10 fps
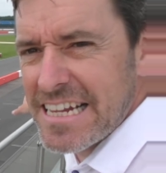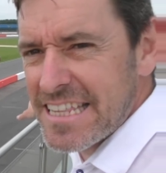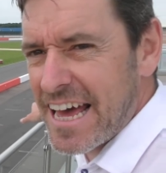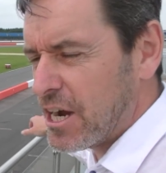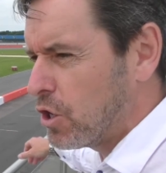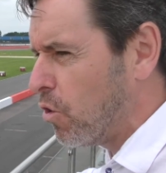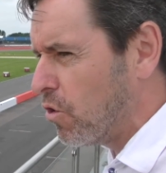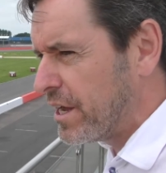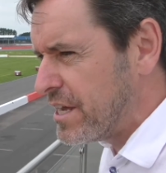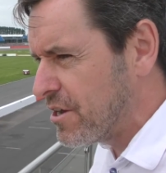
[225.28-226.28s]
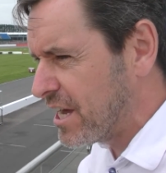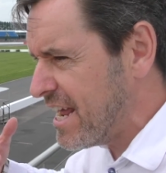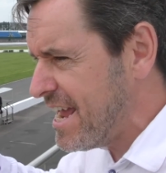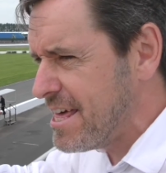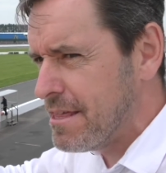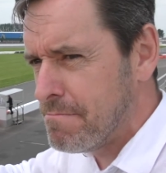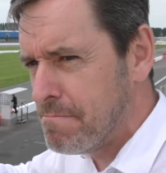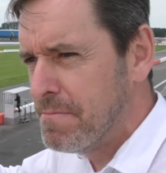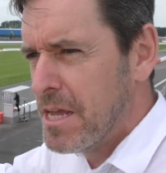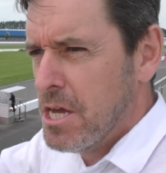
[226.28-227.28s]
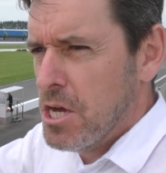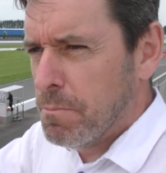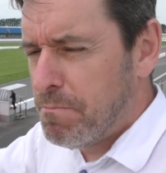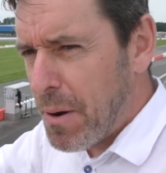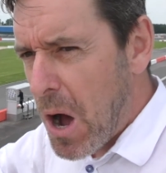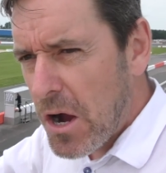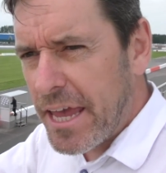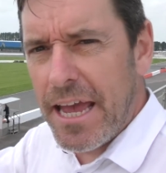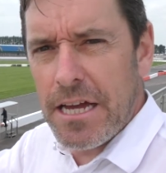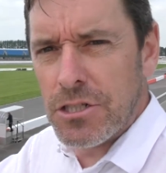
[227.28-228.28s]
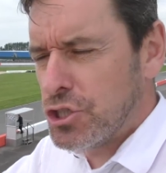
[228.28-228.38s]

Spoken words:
into that corner, you can hear them barking and